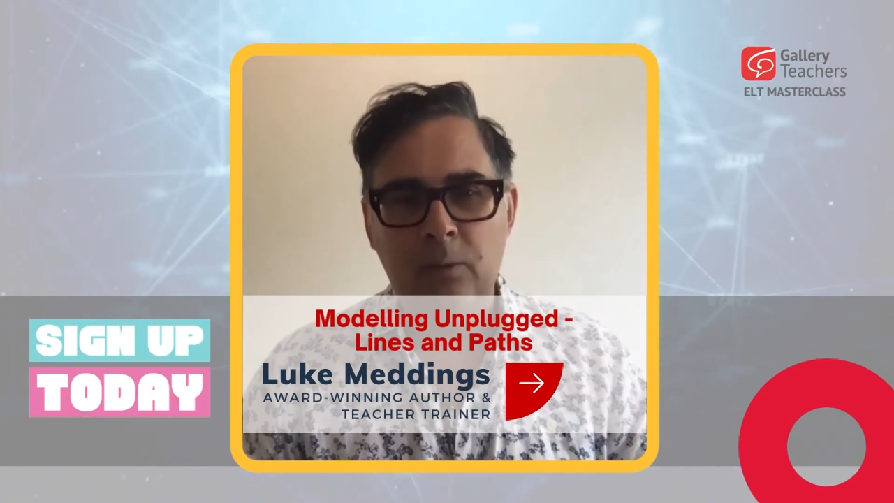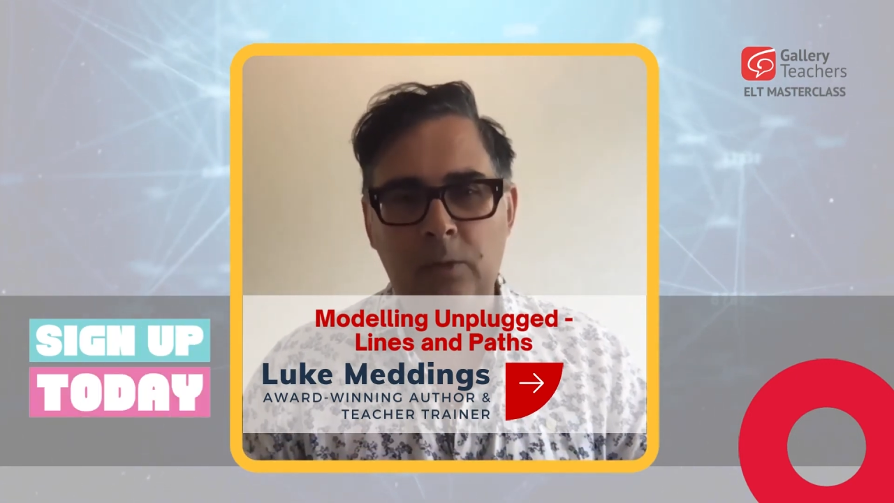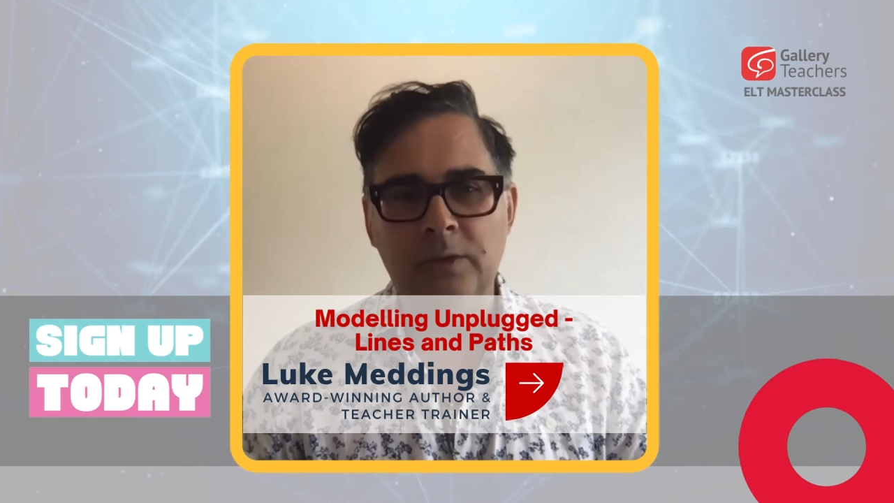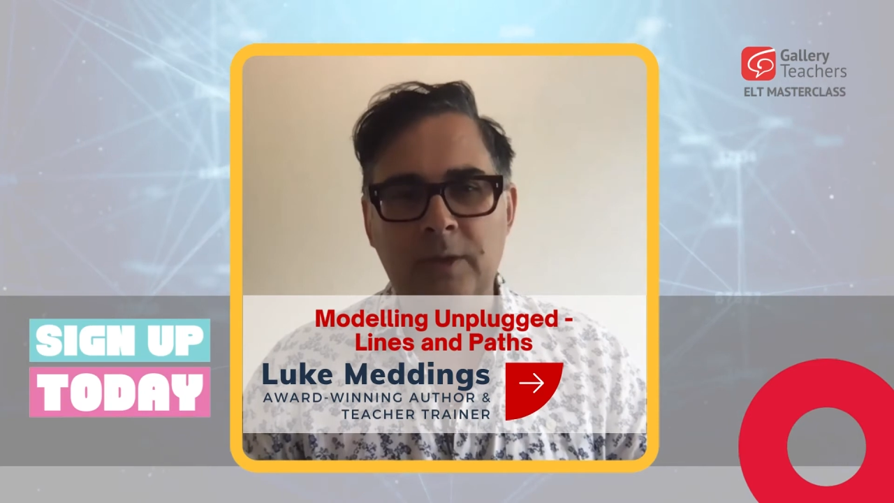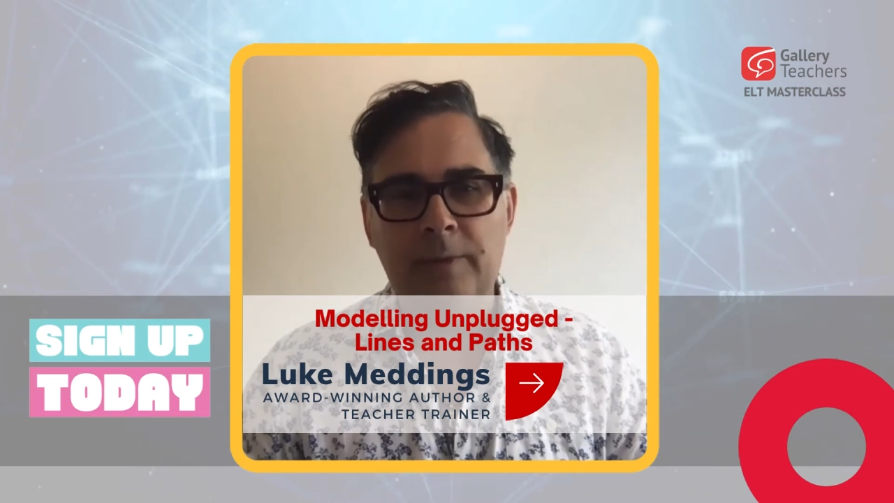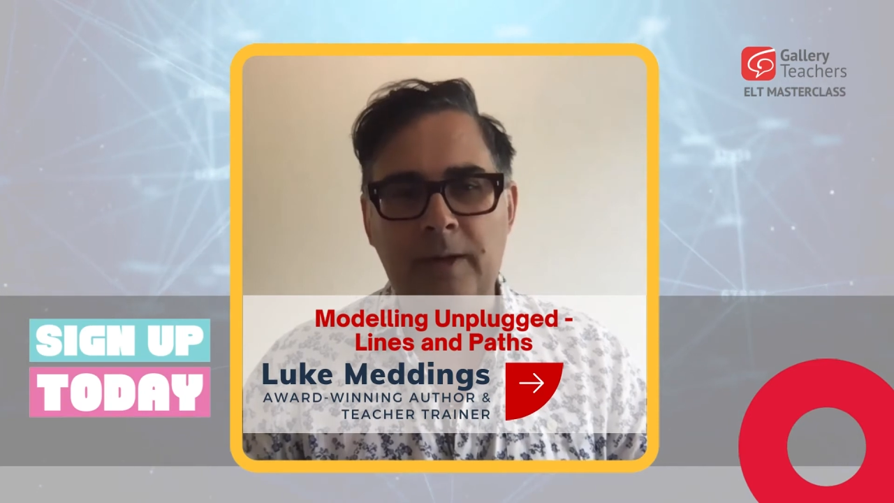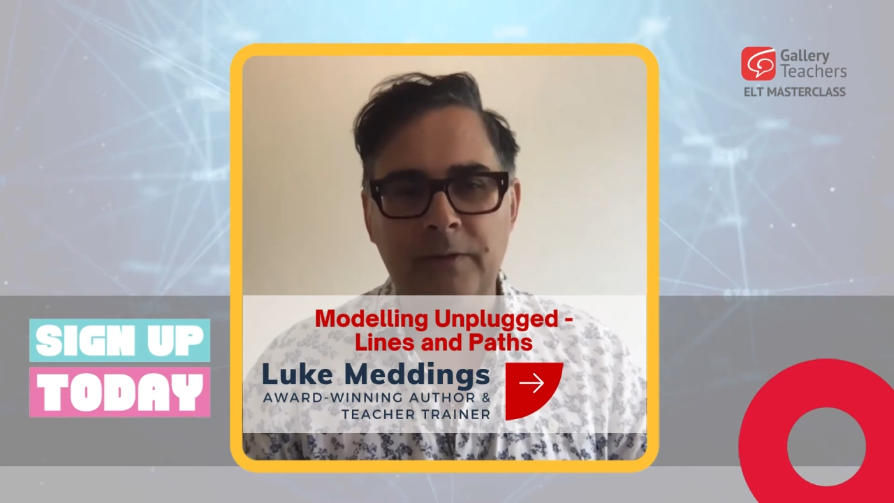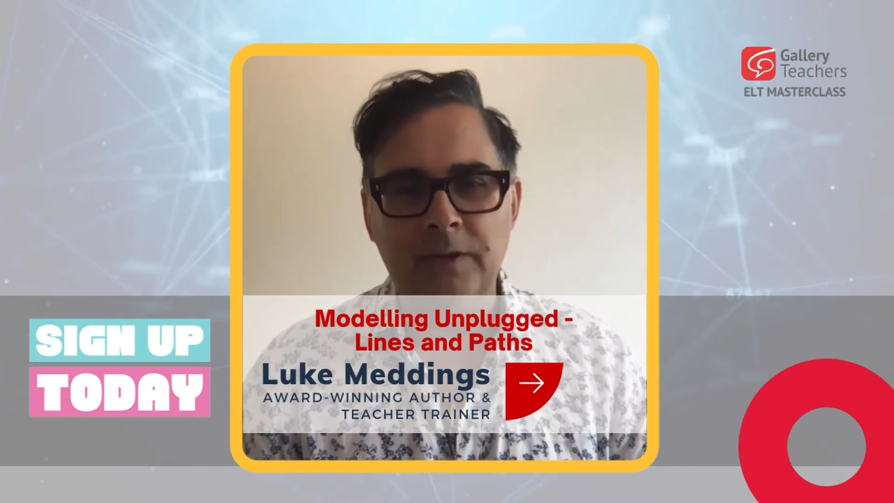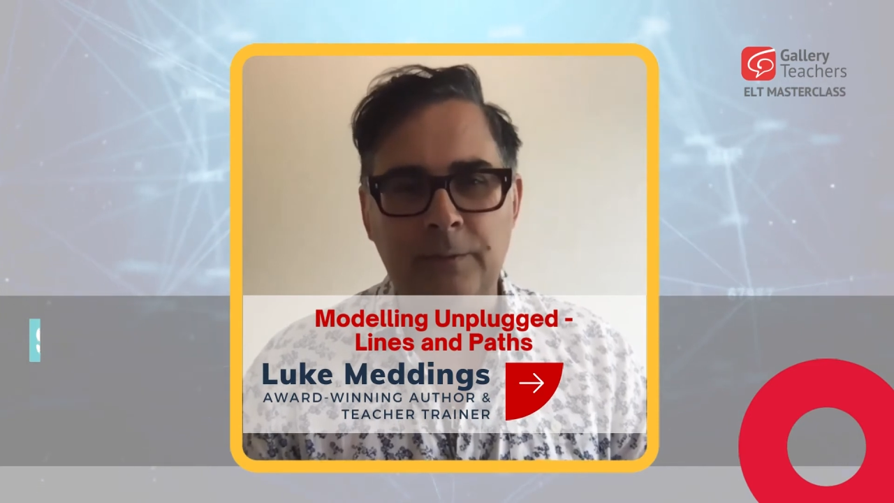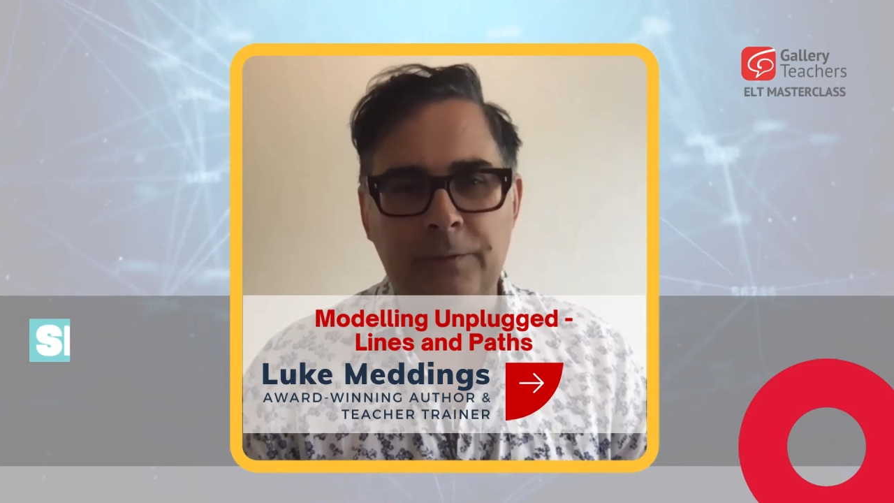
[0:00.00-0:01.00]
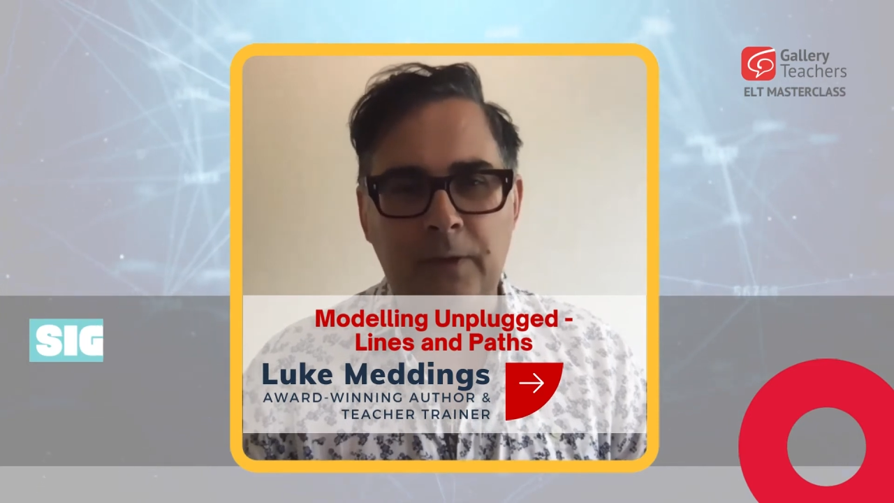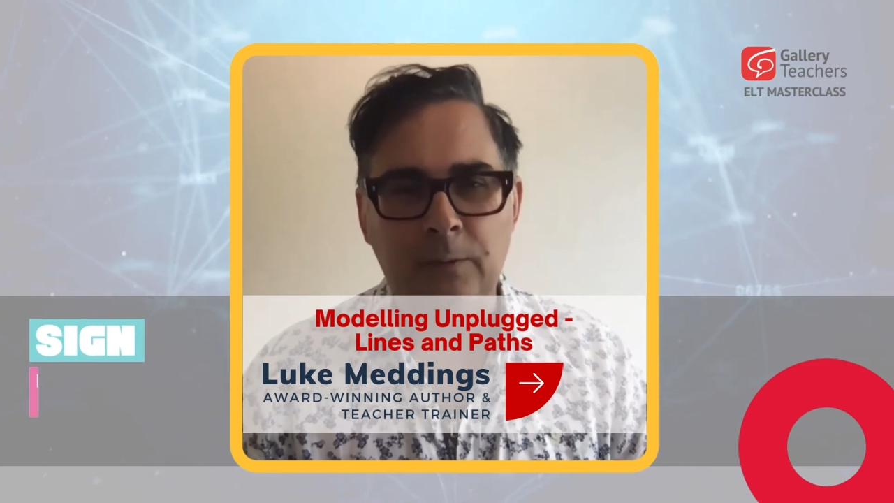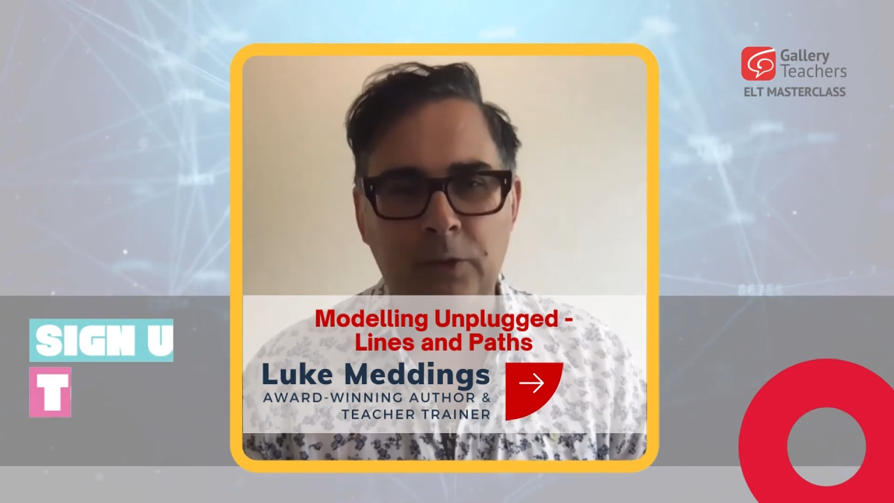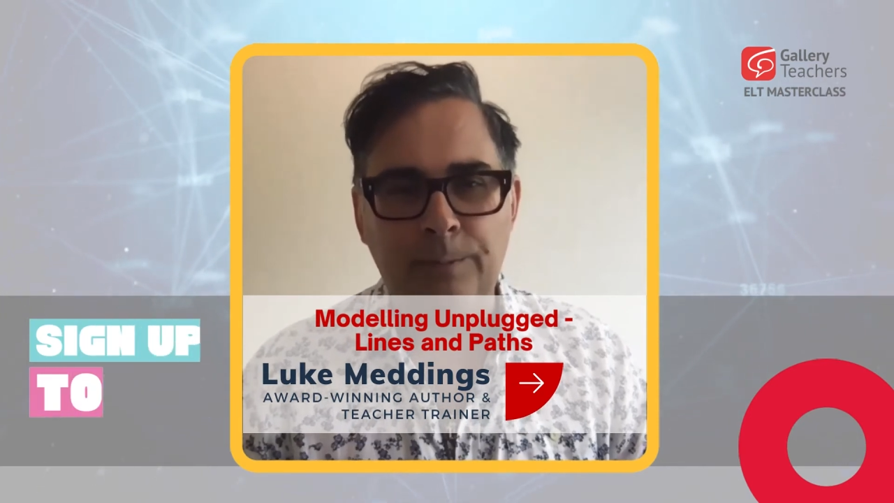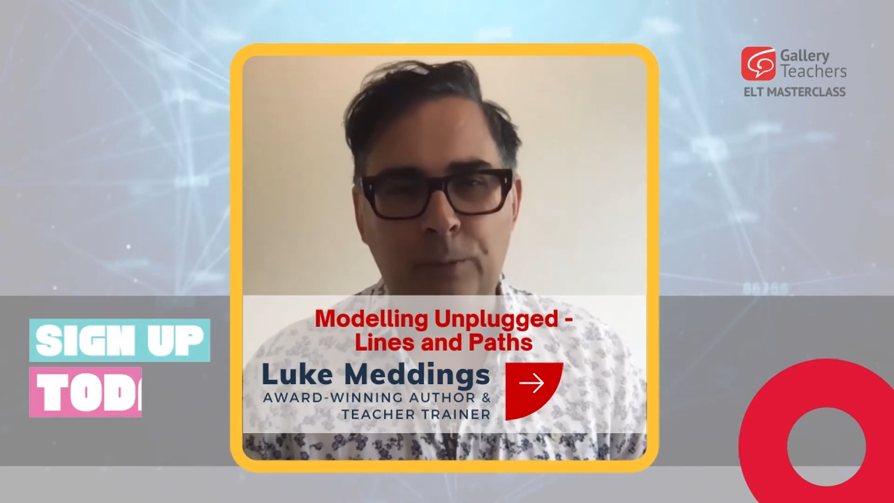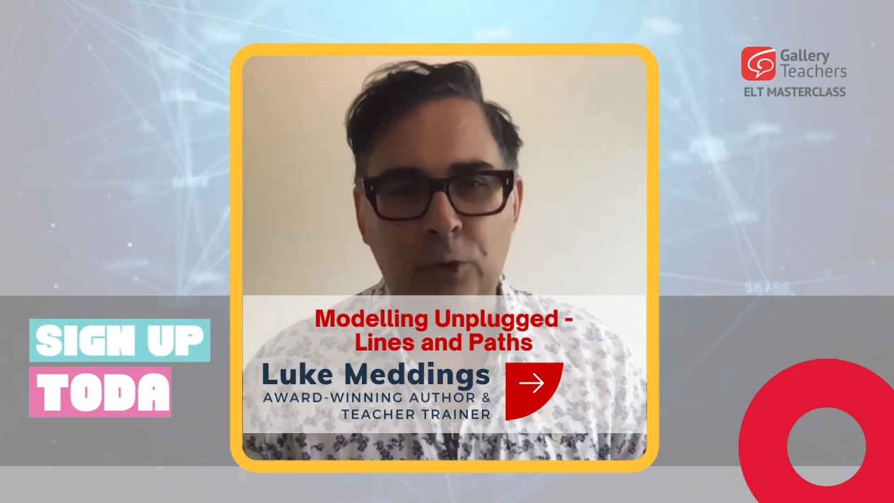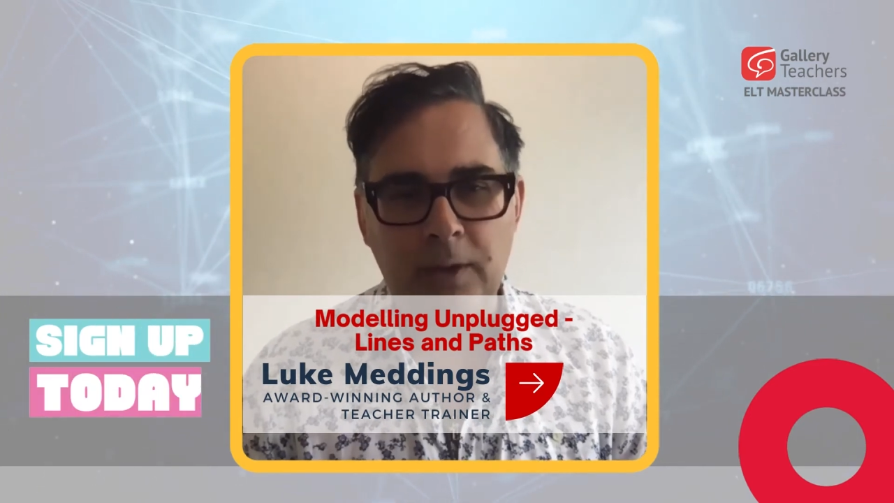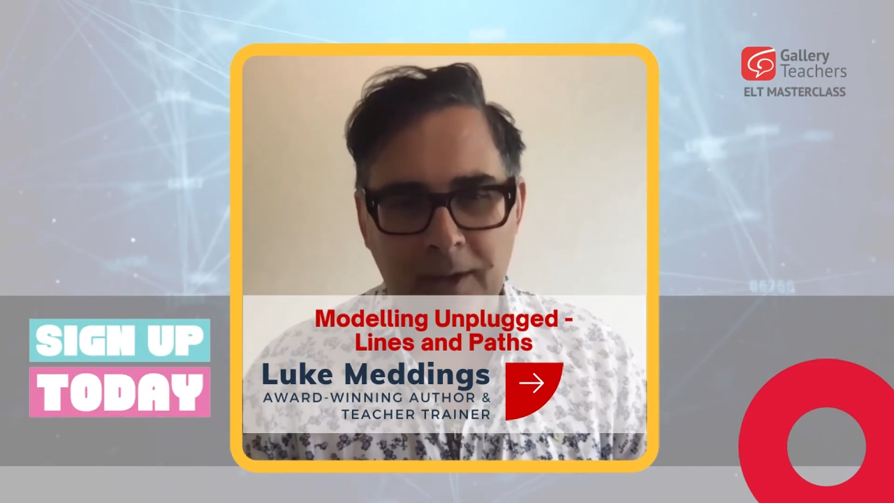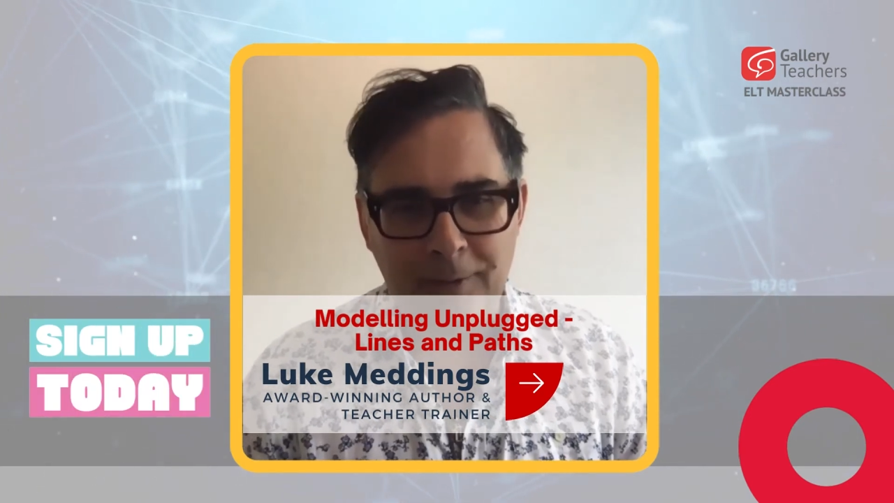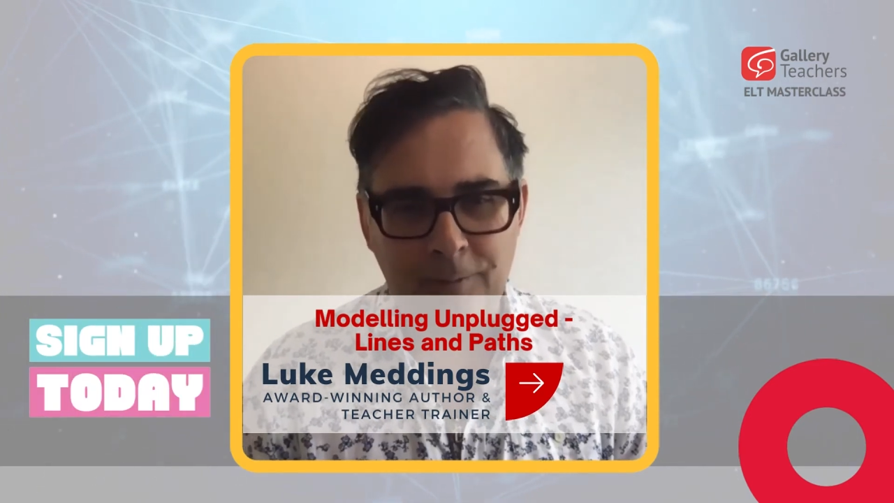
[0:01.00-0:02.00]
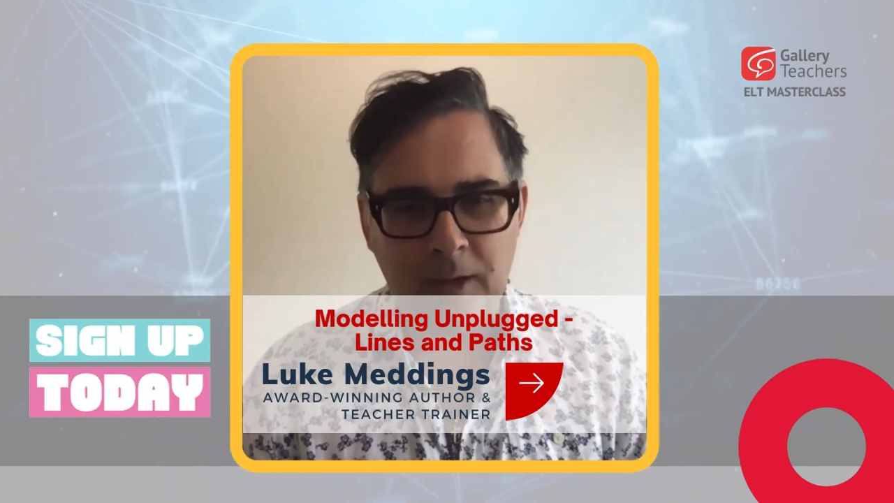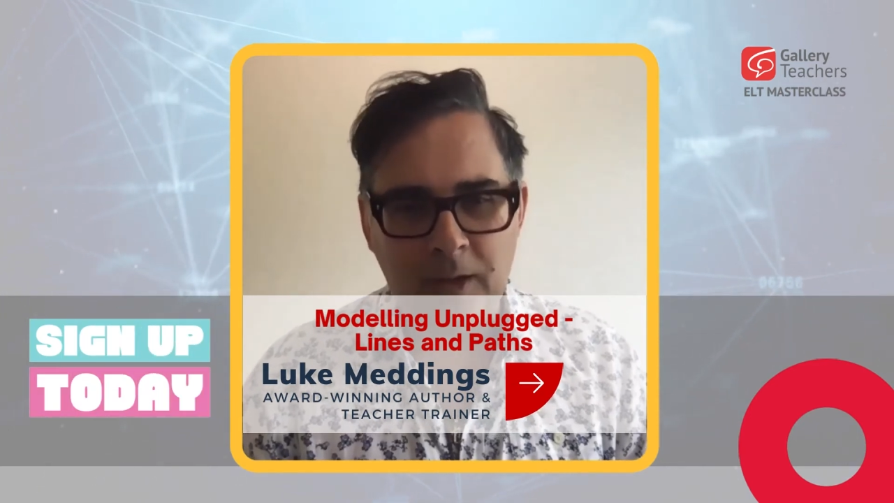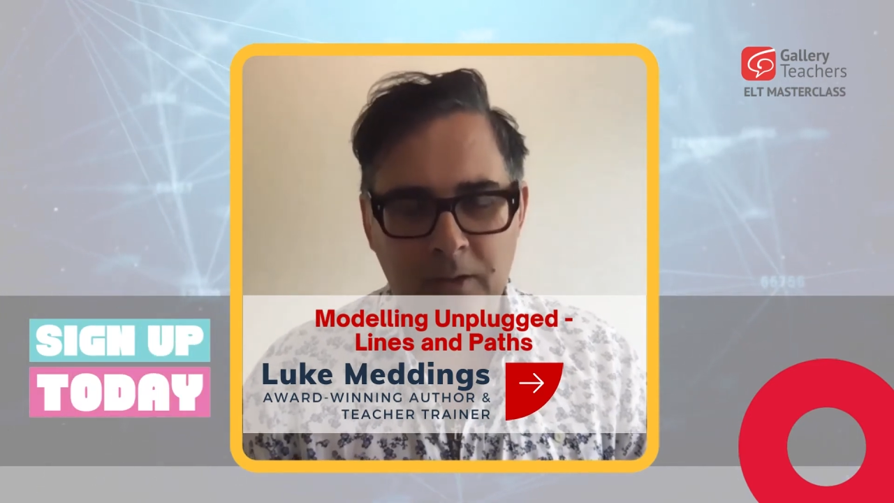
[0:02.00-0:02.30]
We'll also be having some fun with a board game